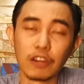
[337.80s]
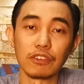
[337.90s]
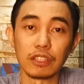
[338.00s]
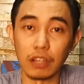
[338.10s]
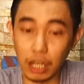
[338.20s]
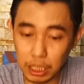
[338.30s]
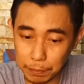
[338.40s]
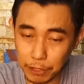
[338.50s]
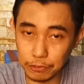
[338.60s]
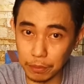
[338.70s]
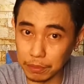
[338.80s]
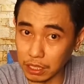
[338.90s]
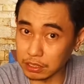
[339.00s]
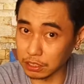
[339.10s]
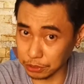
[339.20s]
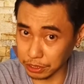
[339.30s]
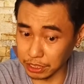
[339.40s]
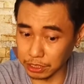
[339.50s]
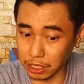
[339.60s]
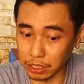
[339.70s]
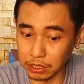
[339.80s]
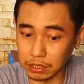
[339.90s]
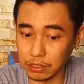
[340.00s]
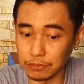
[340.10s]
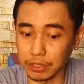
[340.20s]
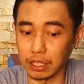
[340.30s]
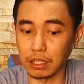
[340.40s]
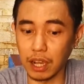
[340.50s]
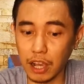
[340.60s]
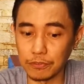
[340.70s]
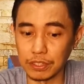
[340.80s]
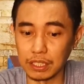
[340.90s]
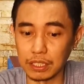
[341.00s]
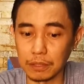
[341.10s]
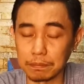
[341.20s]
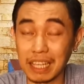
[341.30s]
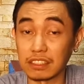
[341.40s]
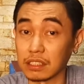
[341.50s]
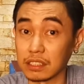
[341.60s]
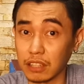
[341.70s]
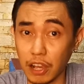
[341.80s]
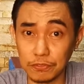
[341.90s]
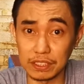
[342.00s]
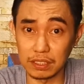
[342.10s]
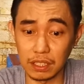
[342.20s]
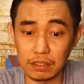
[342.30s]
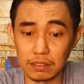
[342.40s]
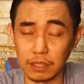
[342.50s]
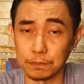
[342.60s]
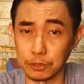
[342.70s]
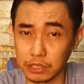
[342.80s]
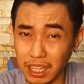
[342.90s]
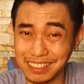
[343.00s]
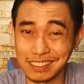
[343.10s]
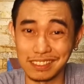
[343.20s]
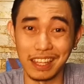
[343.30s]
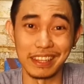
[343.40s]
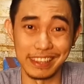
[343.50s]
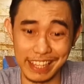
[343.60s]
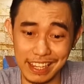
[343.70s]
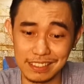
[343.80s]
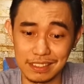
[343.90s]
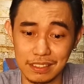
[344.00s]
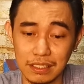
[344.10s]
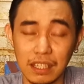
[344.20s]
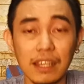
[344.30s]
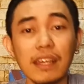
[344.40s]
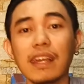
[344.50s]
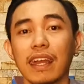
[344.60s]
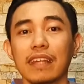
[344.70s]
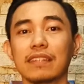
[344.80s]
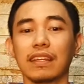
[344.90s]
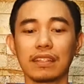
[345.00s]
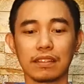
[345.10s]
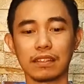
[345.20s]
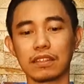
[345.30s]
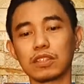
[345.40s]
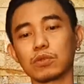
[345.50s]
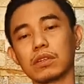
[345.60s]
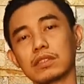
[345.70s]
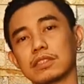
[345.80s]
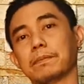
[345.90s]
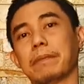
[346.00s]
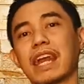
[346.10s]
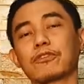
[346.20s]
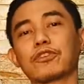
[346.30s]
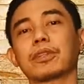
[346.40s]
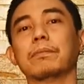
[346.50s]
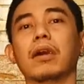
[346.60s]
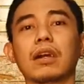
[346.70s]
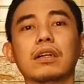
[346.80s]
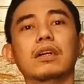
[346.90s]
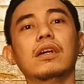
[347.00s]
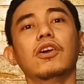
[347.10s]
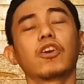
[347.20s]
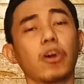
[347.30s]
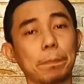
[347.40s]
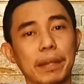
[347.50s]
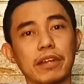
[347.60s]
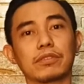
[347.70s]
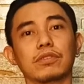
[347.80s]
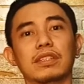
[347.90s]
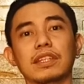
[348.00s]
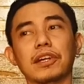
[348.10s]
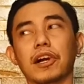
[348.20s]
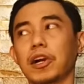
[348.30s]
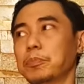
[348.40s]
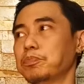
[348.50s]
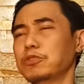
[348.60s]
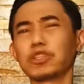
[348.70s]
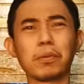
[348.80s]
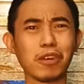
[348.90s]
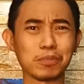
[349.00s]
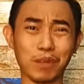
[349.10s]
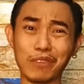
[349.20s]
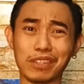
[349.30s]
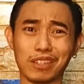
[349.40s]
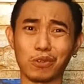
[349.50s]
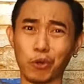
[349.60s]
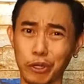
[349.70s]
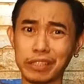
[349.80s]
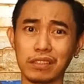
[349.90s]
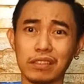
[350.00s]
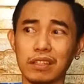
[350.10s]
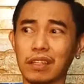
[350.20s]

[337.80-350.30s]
for an eau de parfum concentration for a coffee, masculine coffee scent that projects and lasts. I think this one is a bang for the buck compared to the um, Hugo Boss Private Accord